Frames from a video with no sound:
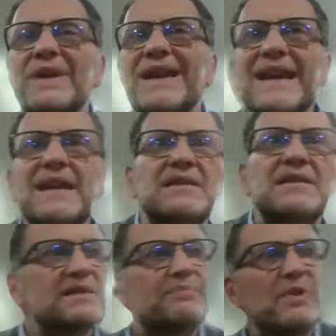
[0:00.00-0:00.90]
we
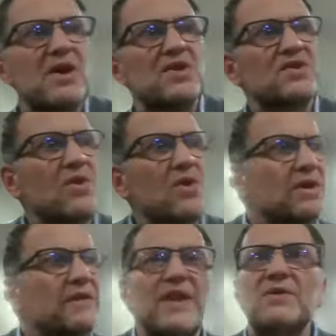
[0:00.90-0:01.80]
intersperse
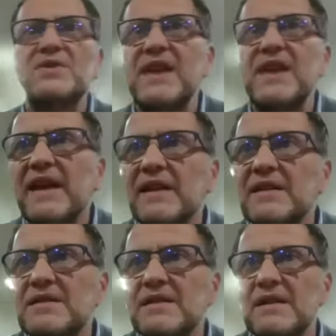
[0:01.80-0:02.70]
all of those
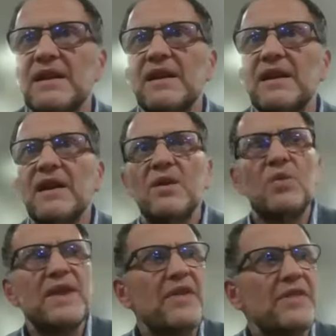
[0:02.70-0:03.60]
things
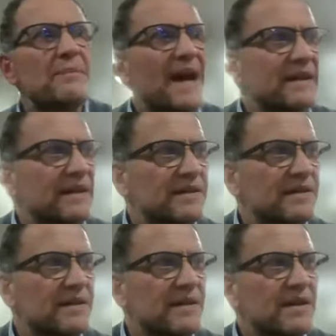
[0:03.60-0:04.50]
with the Maggid.
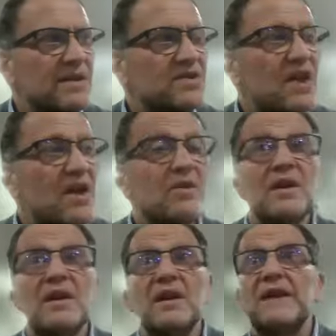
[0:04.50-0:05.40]
So
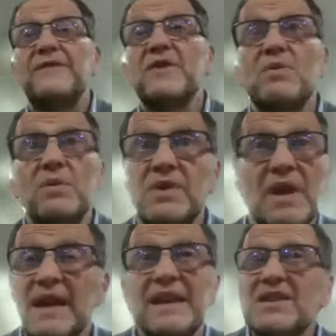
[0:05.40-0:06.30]
if you,
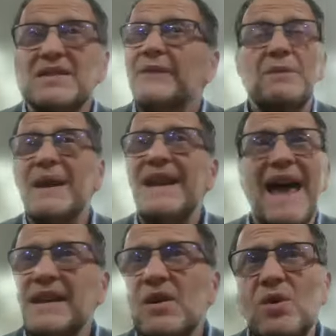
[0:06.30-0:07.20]
and it doesn't have to be in
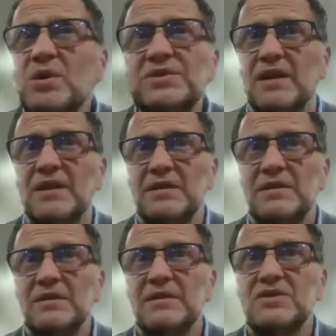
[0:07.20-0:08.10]
any order.
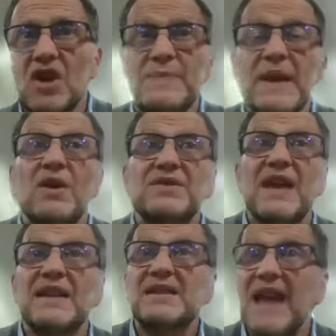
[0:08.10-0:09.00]
Just because
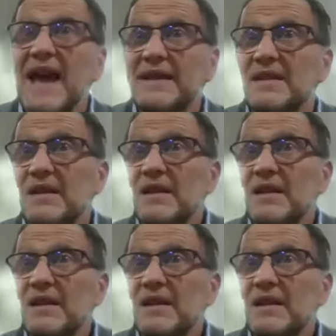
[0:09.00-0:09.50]
they said